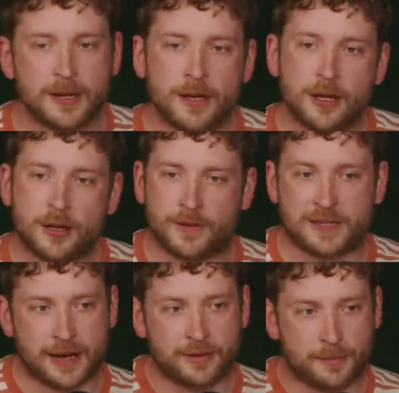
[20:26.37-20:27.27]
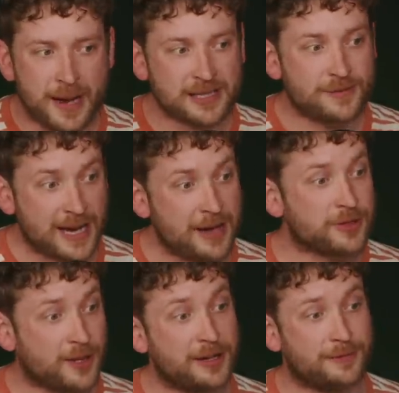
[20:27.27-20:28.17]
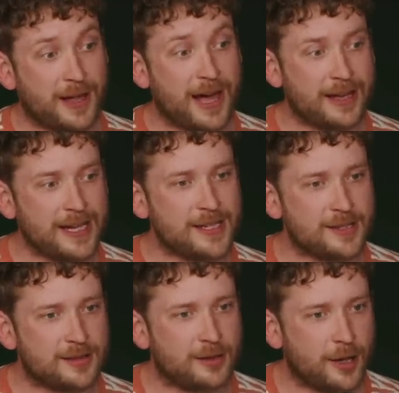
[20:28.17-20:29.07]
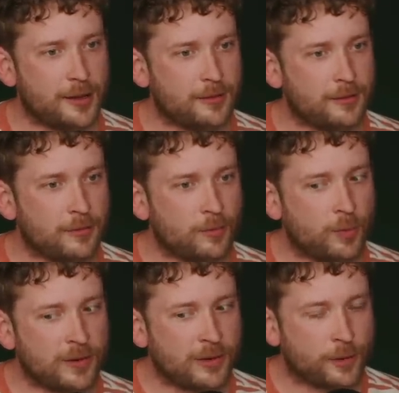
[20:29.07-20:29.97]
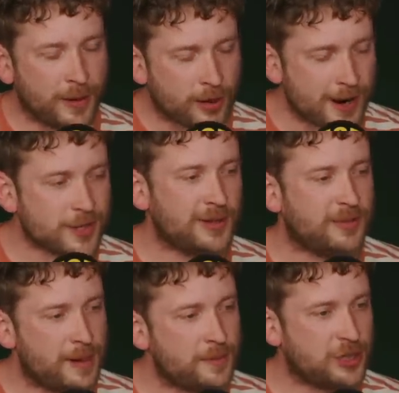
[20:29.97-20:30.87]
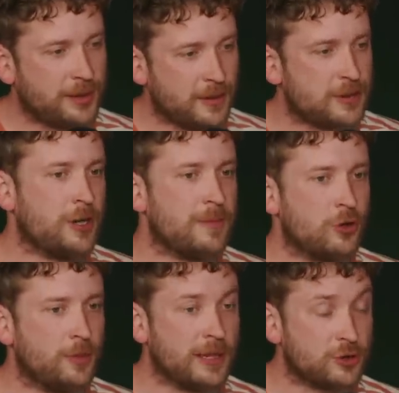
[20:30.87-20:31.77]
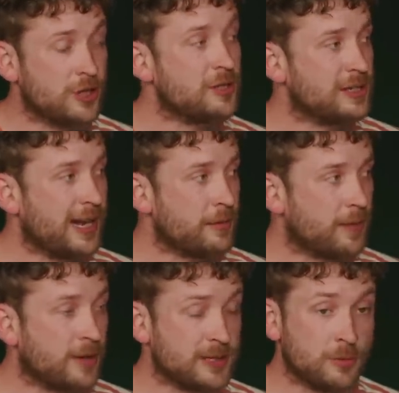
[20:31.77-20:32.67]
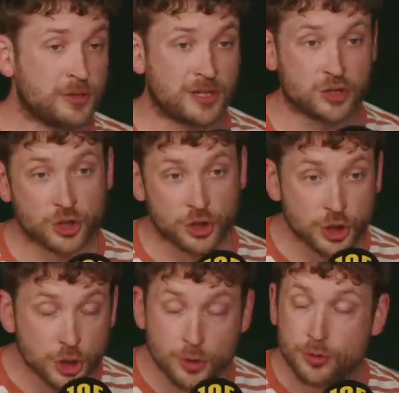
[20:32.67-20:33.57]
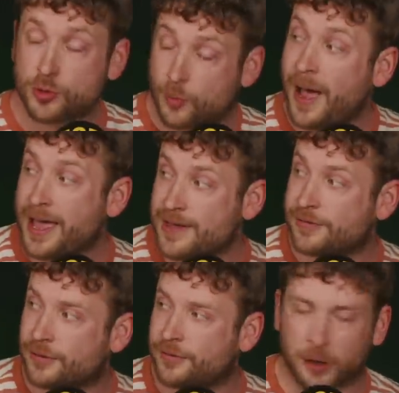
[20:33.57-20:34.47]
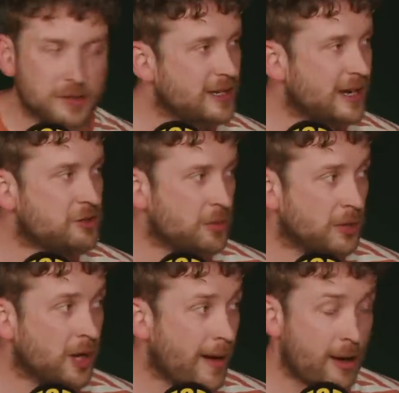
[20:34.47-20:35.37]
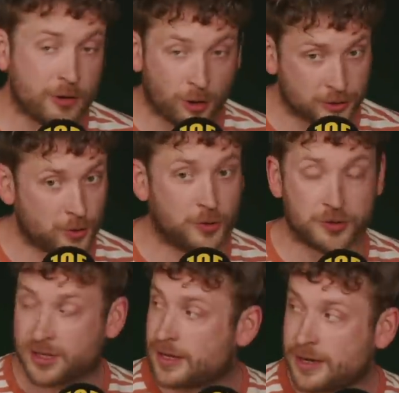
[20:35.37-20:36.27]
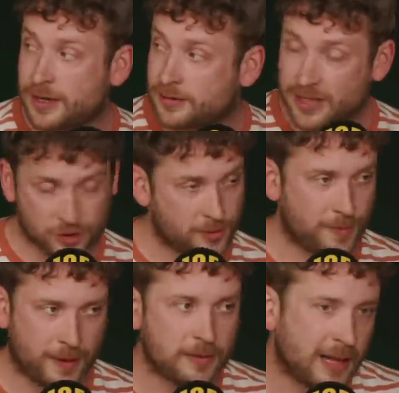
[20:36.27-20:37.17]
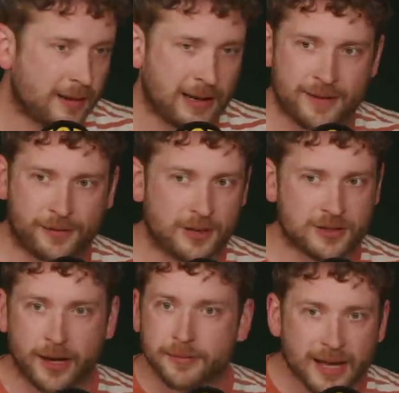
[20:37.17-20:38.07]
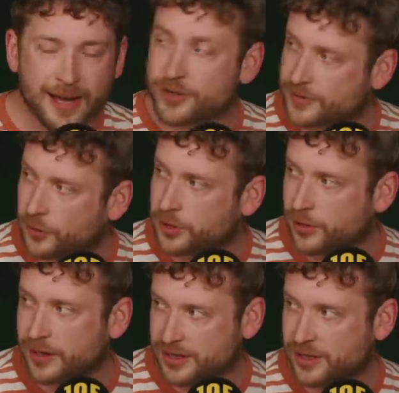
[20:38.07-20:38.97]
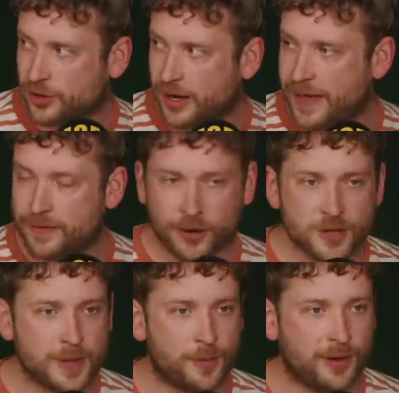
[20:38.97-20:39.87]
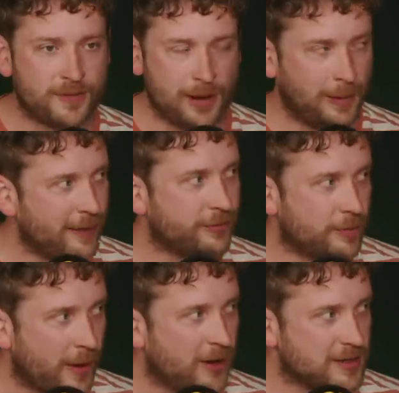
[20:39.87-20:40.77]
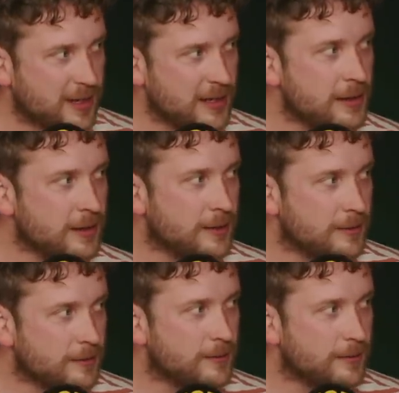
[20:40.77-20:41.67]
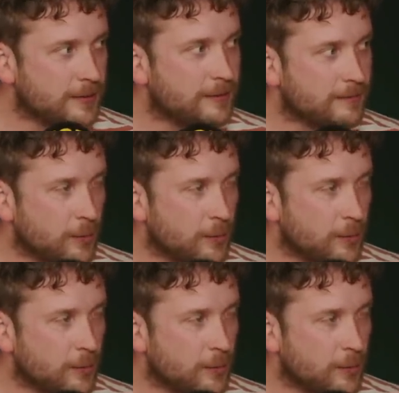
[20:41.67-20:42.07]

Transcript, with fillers: Mm. The de the massive downside of that is that with the big groundswell of membership that Jeremy Corbyn introduced to the Labour Party was this huge wave of volunteers who would go out and knock doors, mm. distribute leaflets, like canvas for you, et cetera. And those people have now left the party. Or been kicked out.